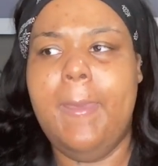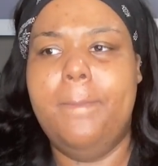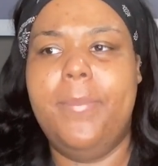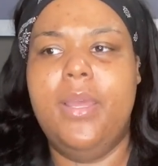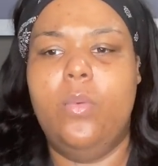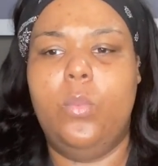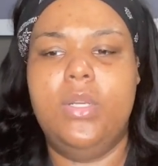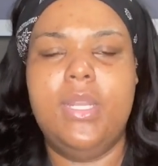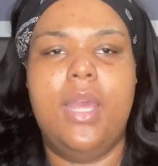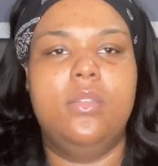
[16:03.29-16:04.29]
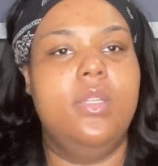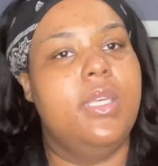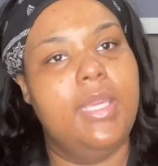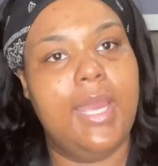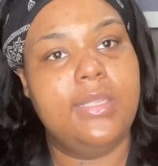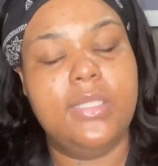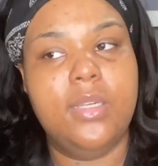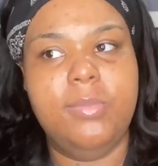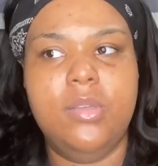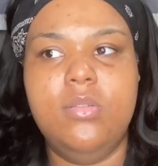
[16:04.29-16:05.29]
But we're not looking at the
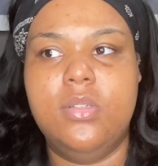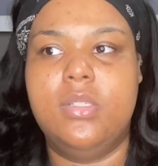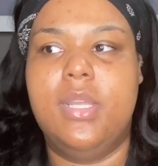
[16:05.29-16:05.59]
abusers.